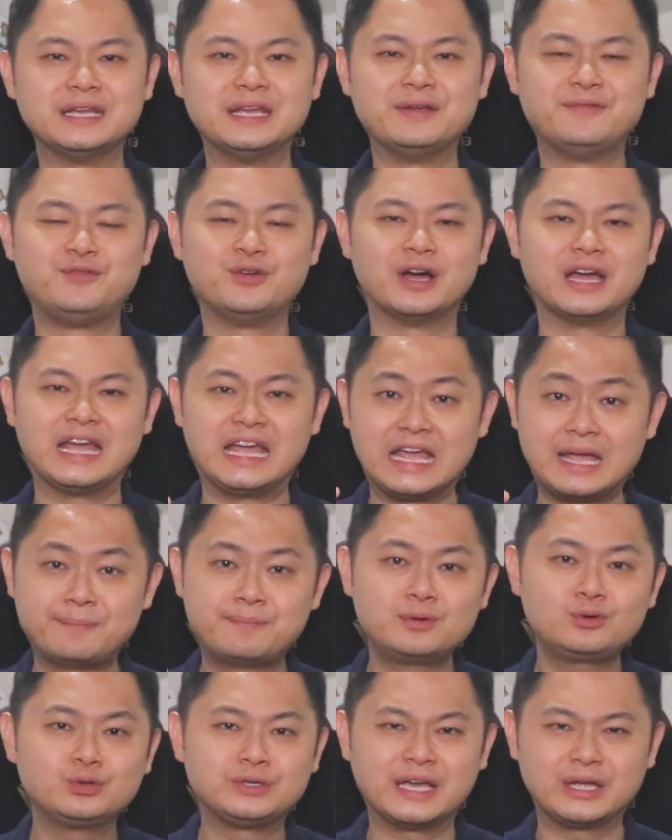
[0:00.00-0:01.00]
if you're
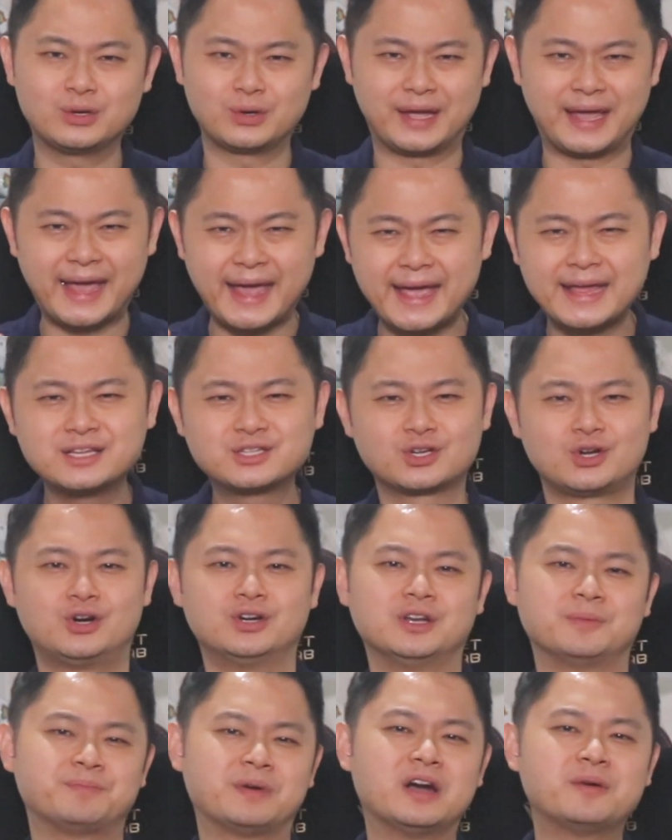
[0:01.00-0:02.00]
able to get your hands
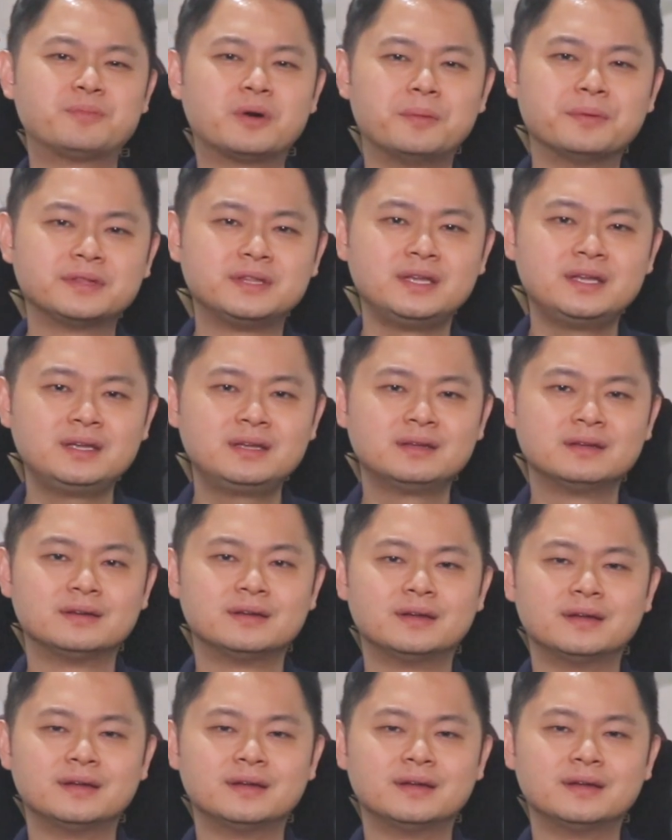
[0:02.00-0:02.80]
on a private property,